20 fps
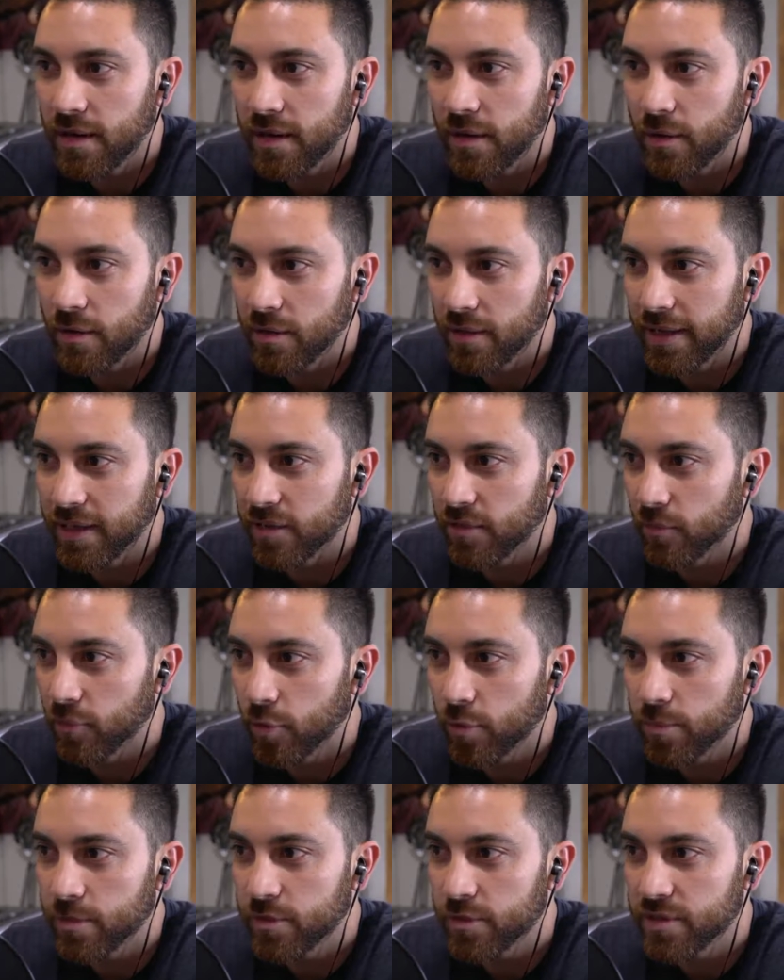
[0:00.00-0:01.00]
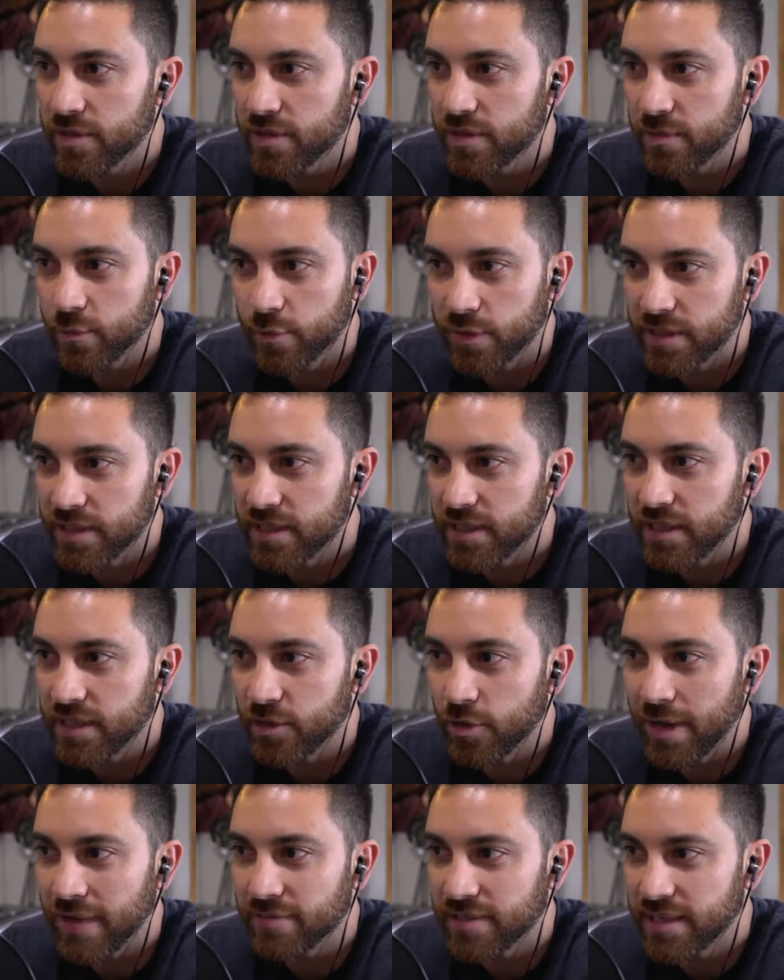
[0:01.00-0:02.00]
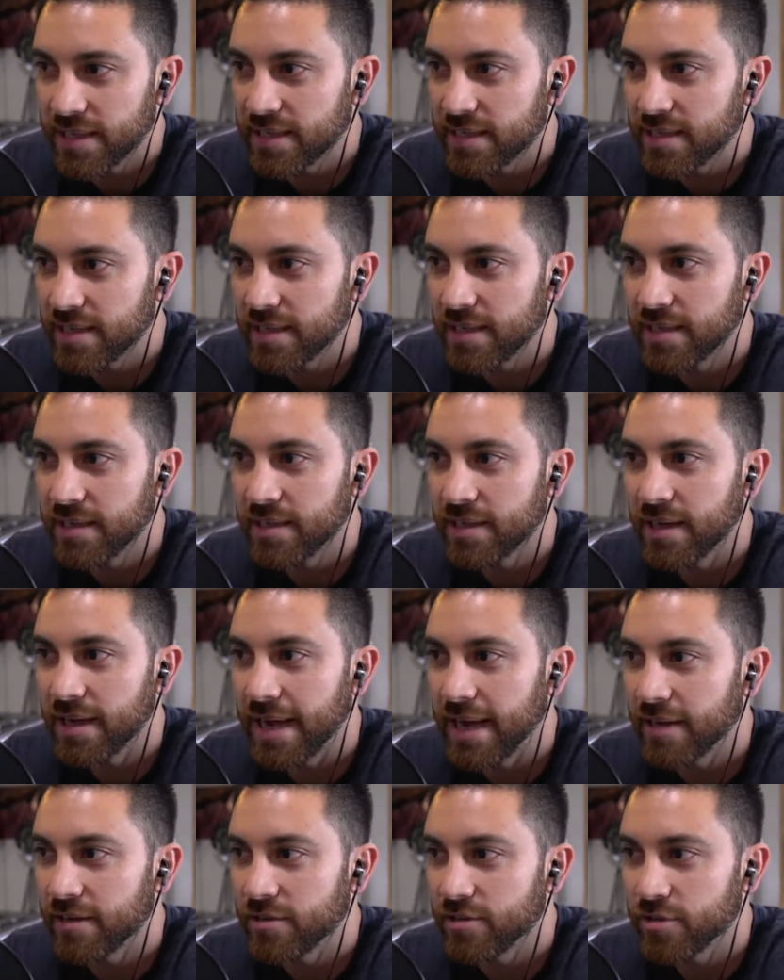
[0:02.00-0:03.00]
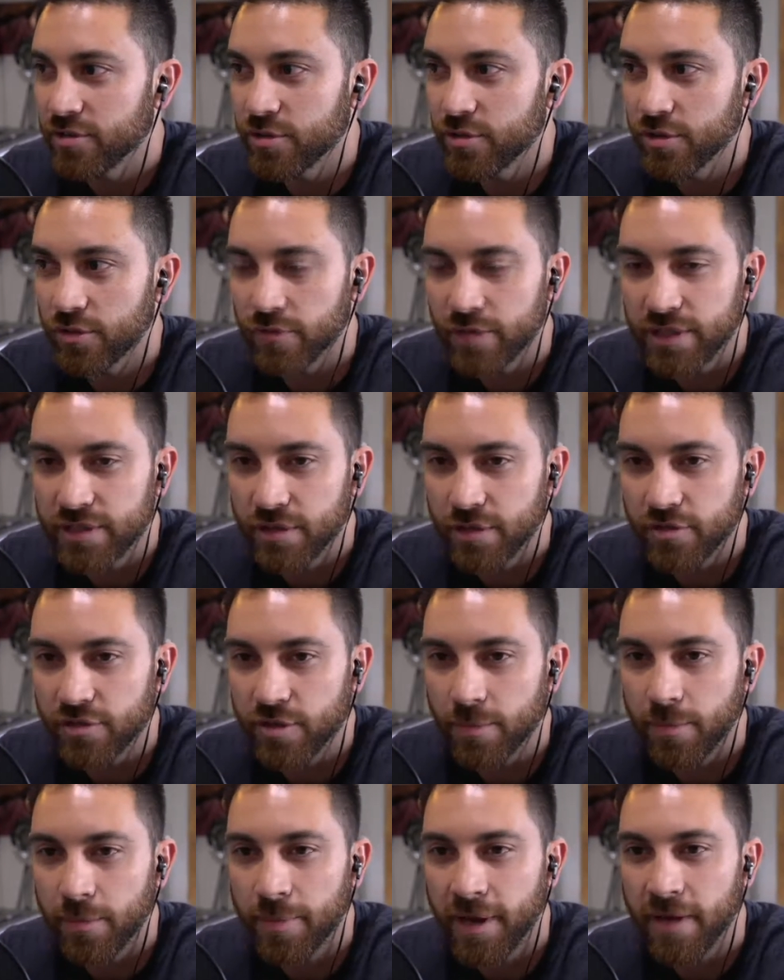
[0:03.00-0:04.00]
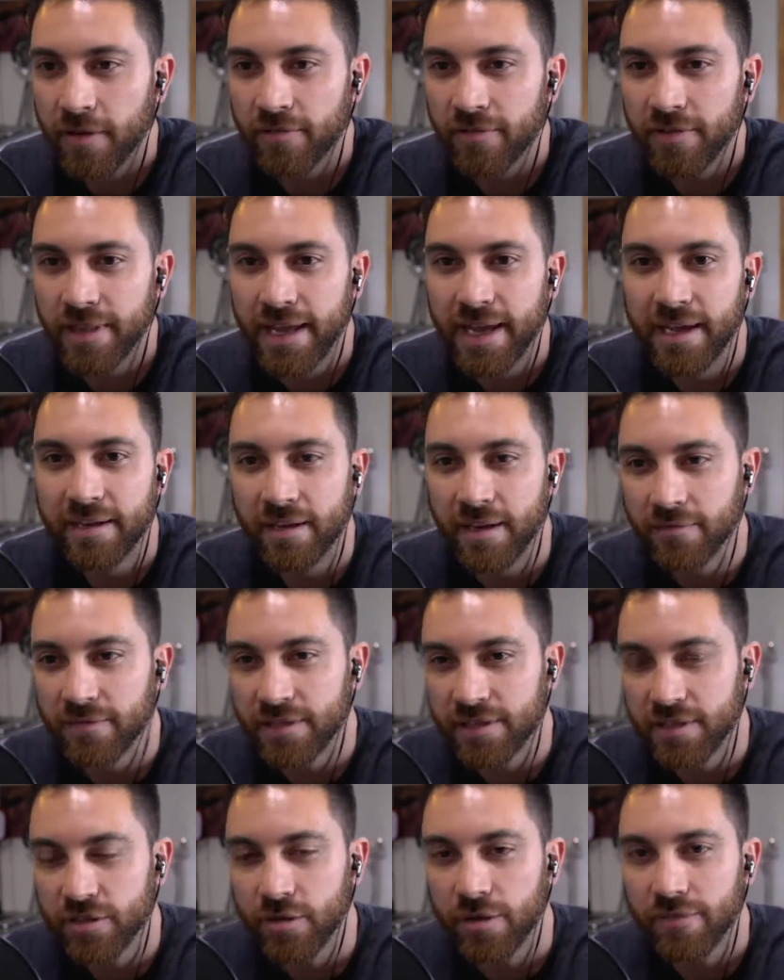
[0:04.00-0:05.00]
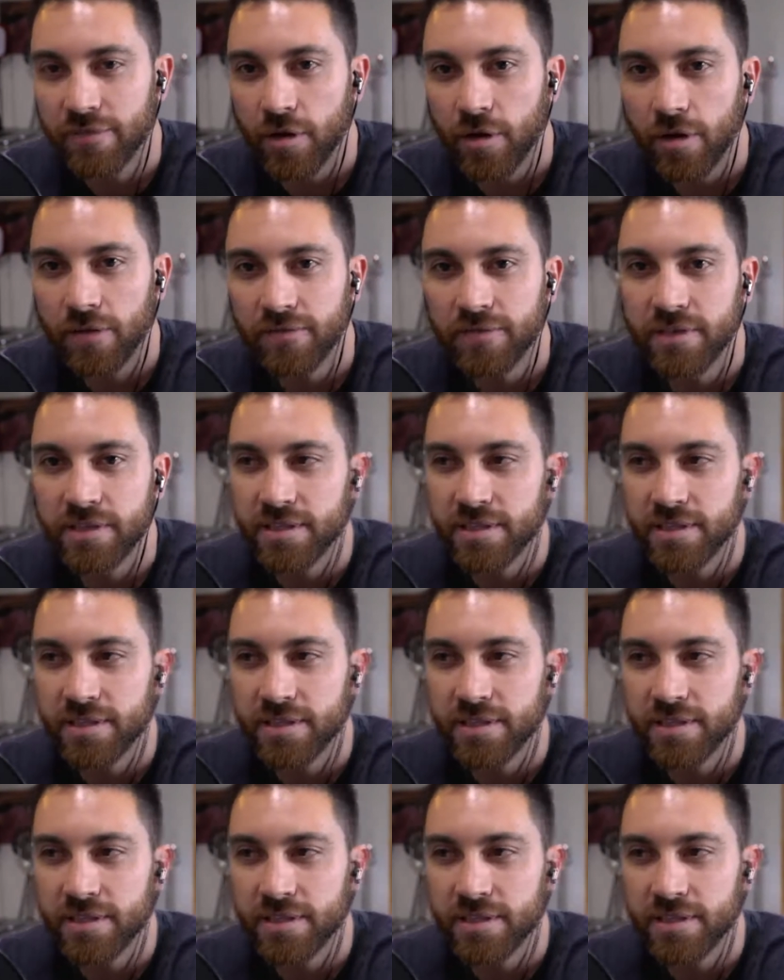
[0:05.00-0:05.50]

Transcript: Like the room we see you have sets in. How did you do your research to prepare for that? Obviously, you have an office.